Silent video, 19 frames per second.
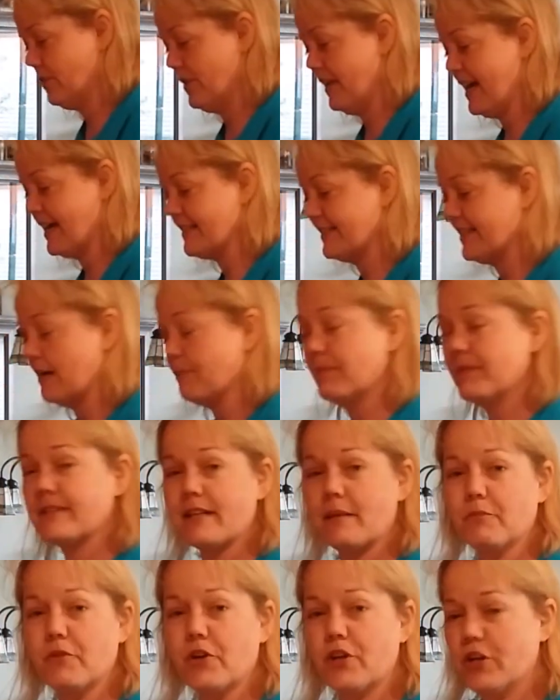So next up
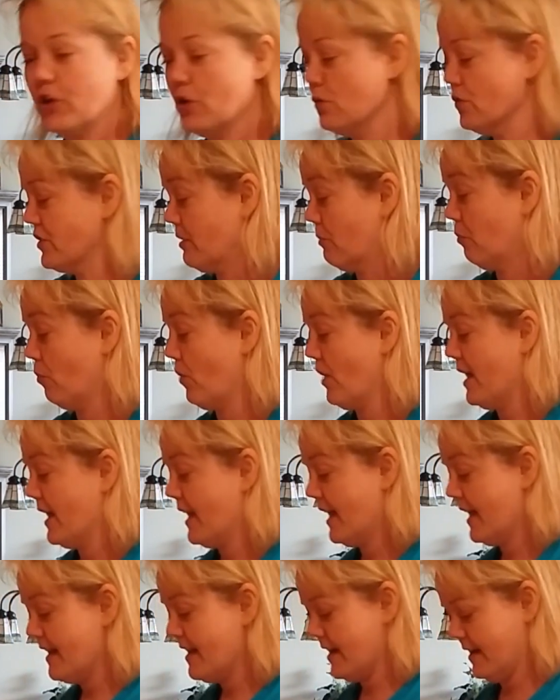is I'm going to use some
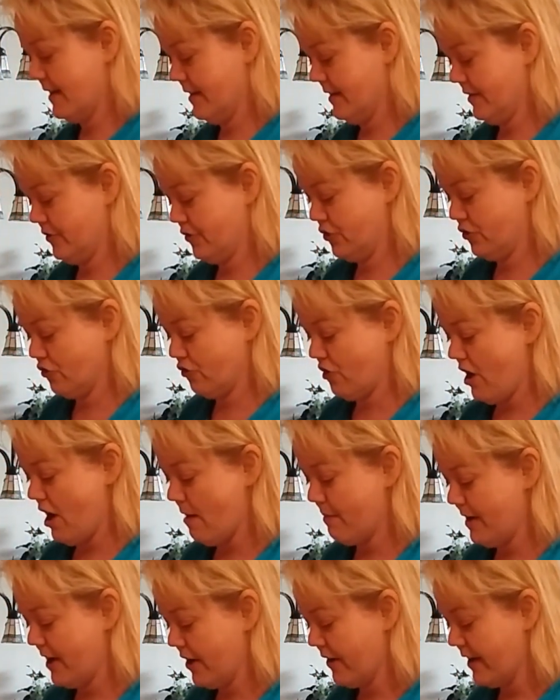red
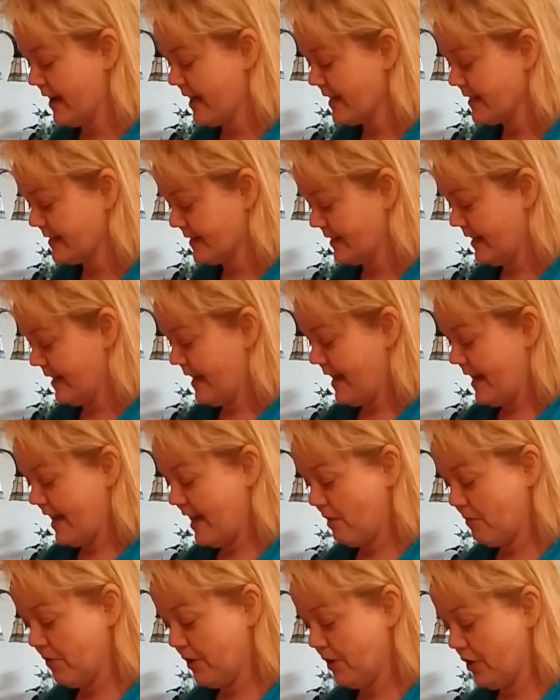strawberries.
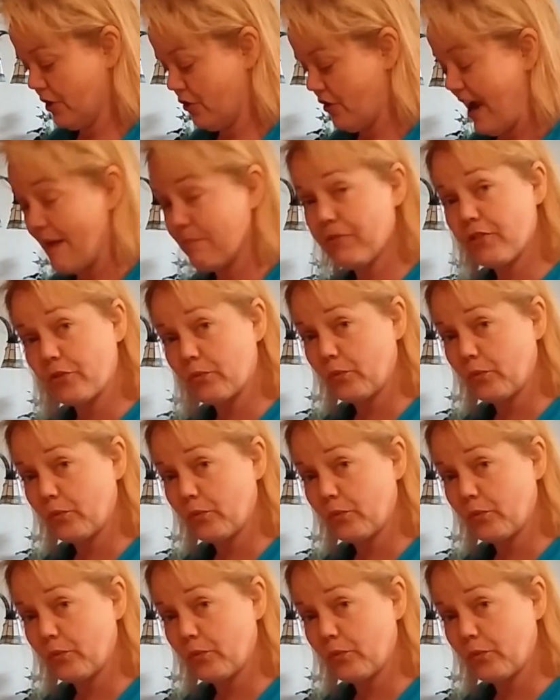And we're going to grab